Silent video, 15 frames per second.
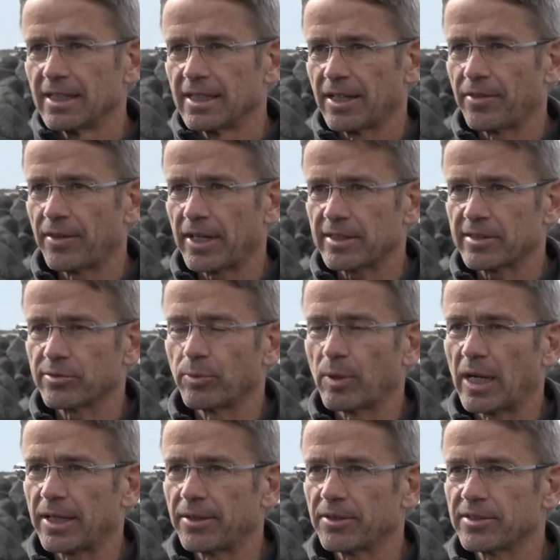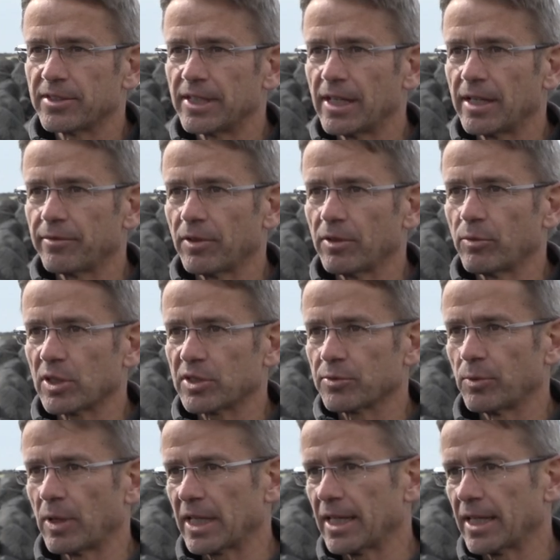and that's why the sea level was
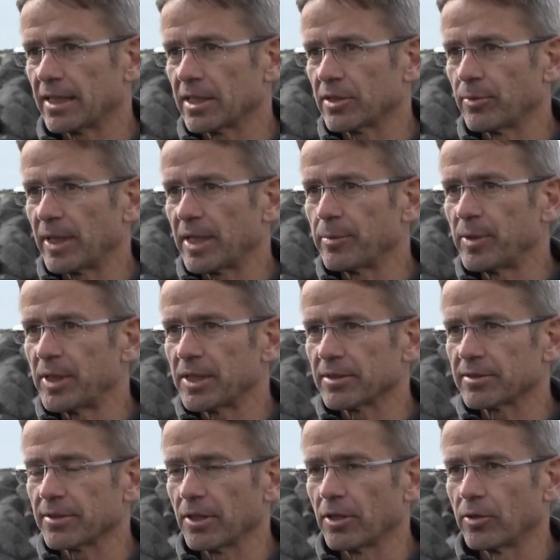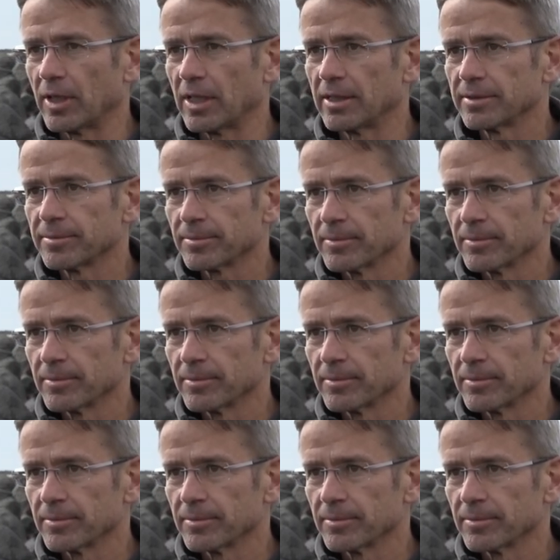one hundred twenty meters lower.